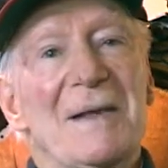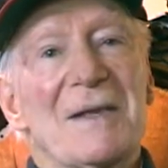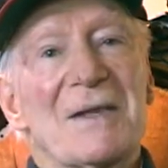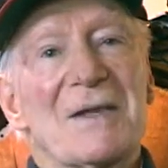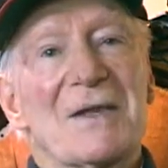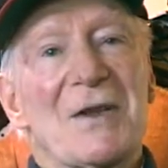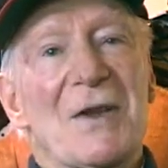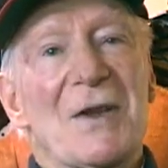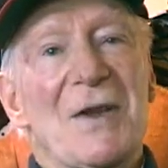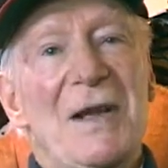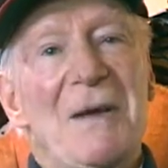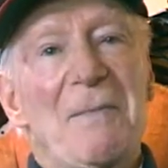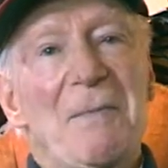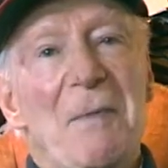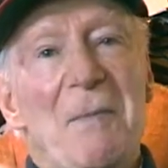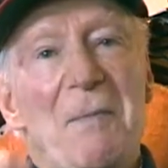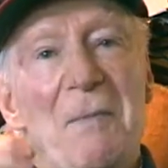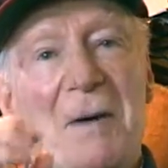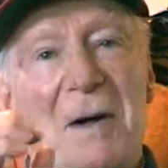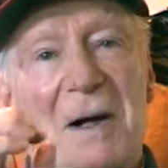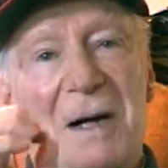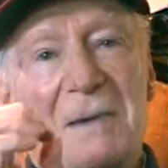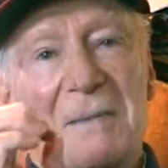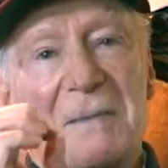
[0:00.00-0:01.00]
So the
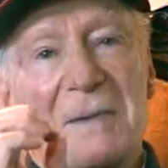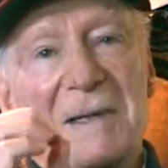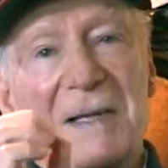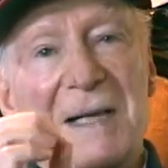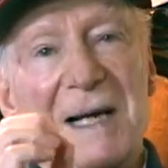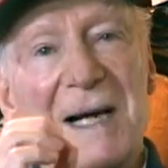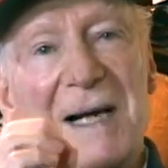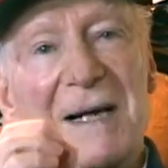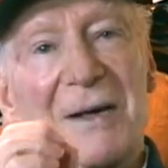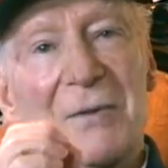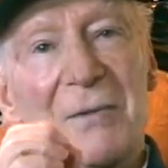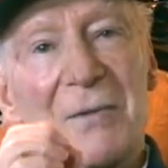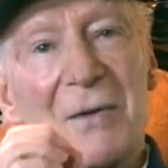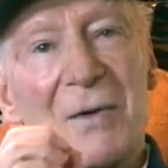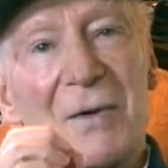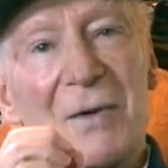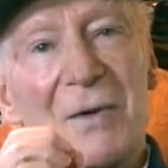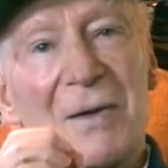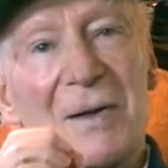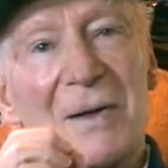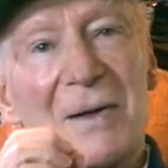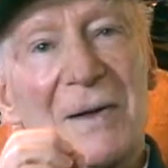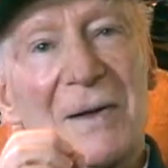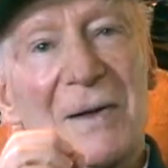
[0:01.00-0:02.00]
hippopotamus had a
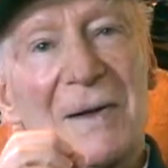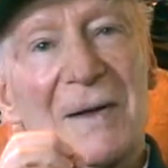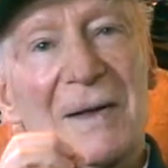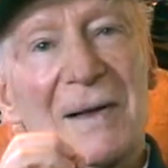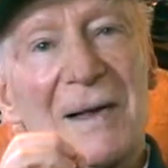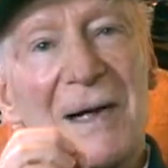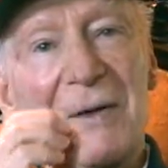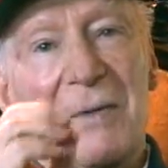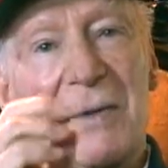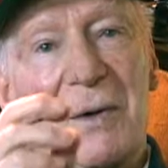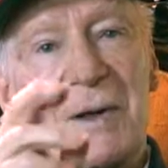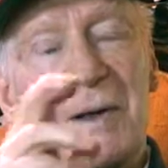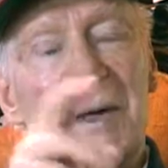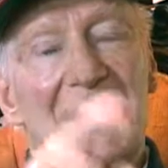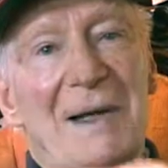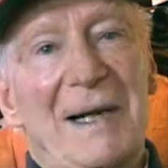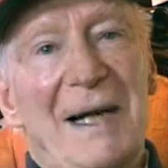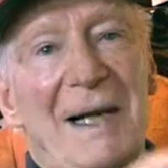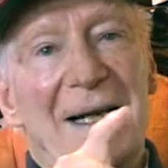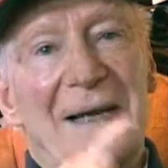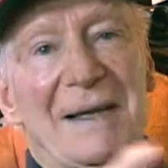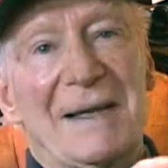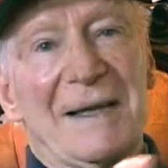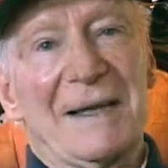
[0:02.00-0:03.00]
role. They were
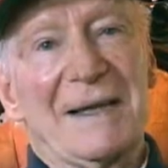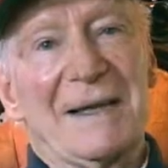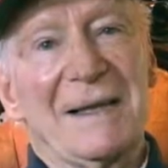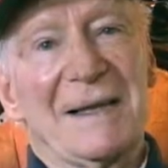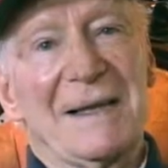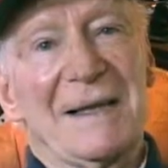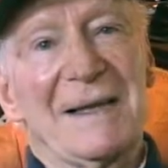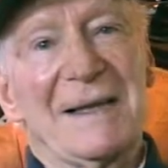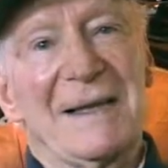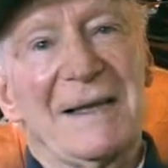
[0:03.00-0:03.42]
connected.